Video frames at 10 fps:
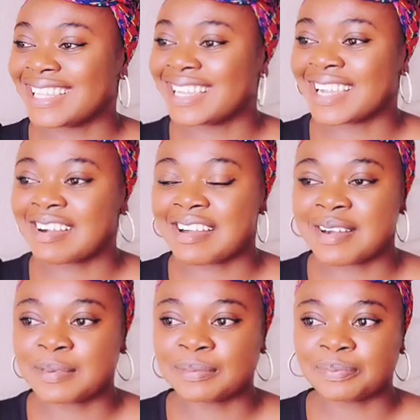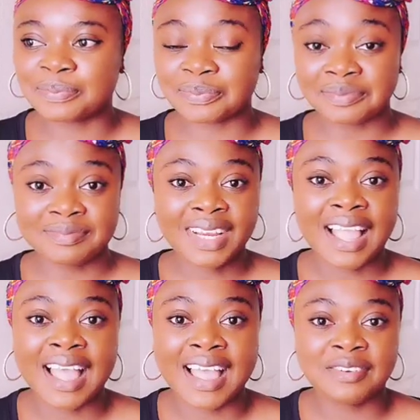think
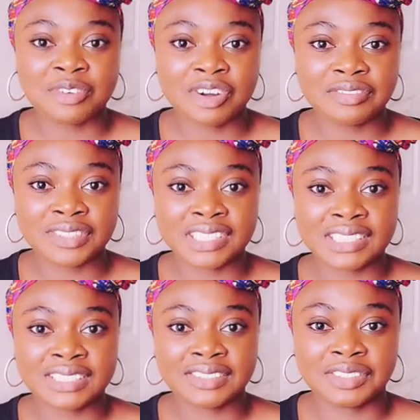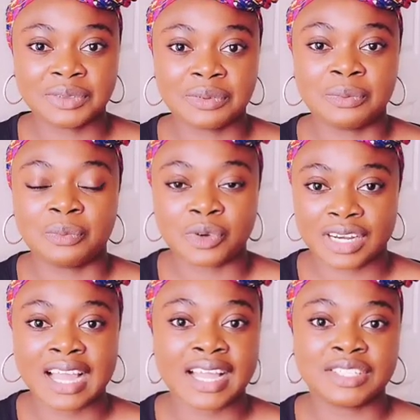I have covered, you know,
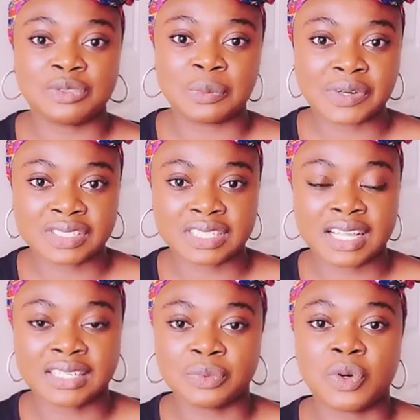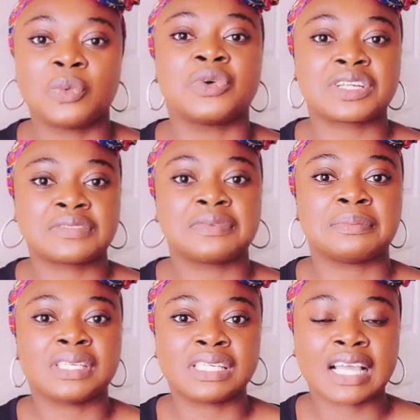what I do personally, what works
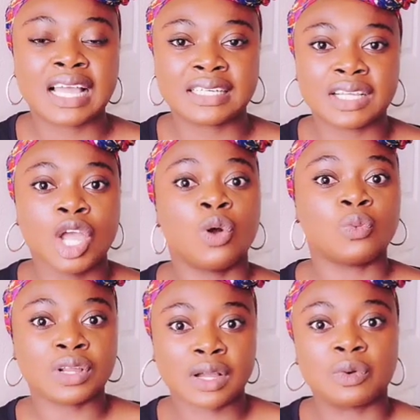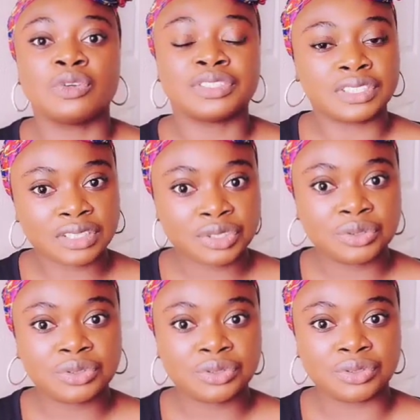for me, and what I'll
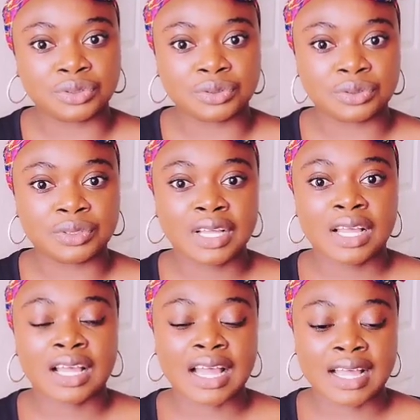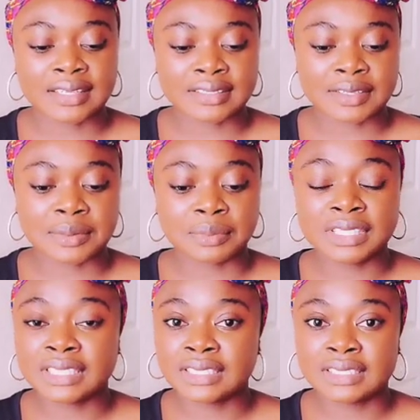continue to do. And
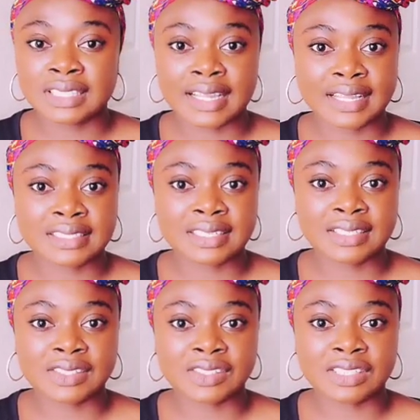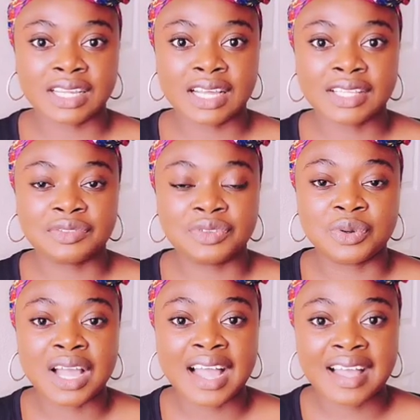please, like I said earlier, if
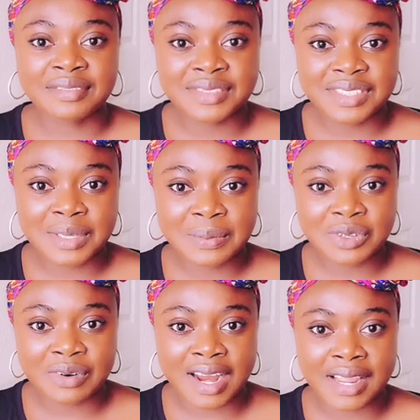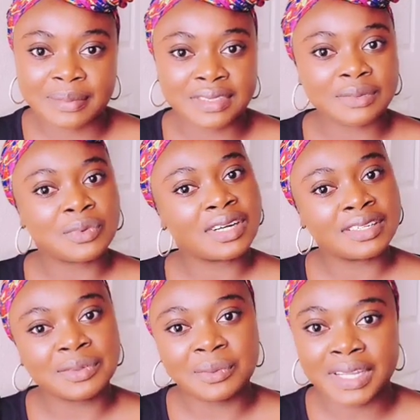you haven't subscribed, what
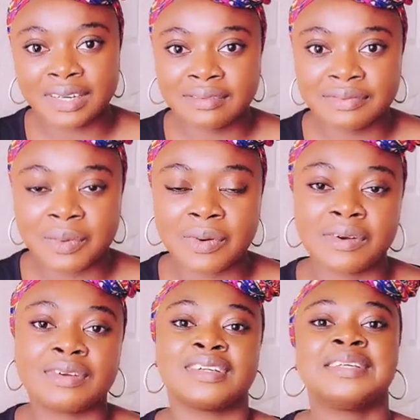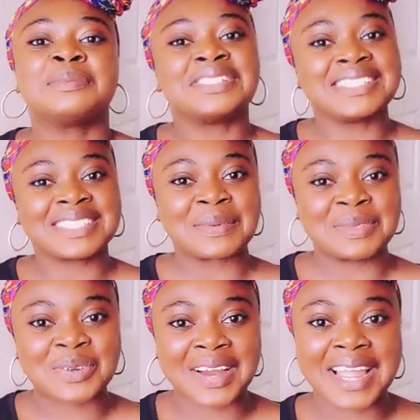are you waiting for? Please
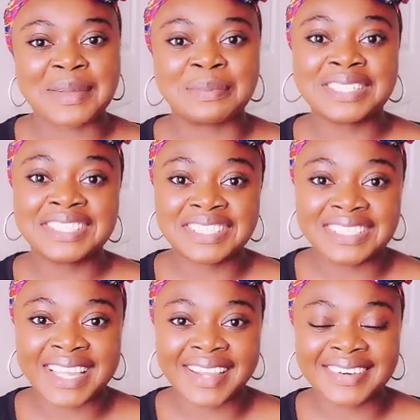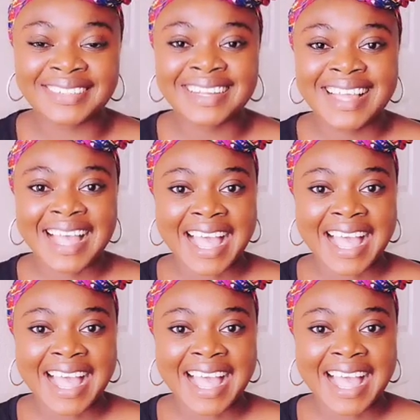subscribe, please share,